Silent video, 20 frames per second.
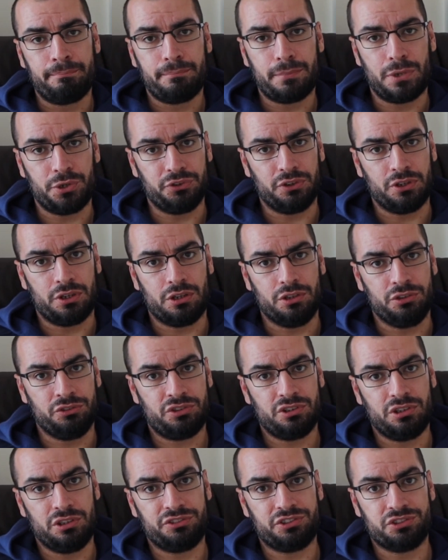modern
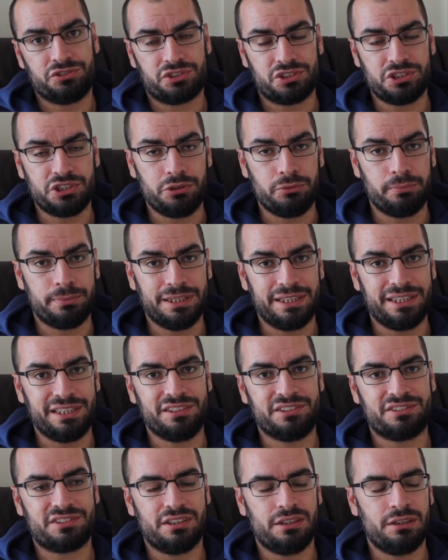consoles and to new
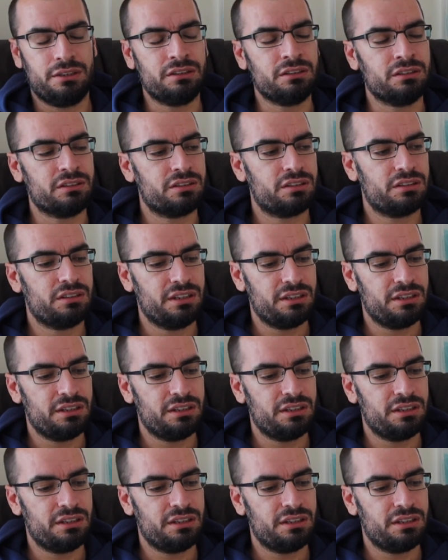players, and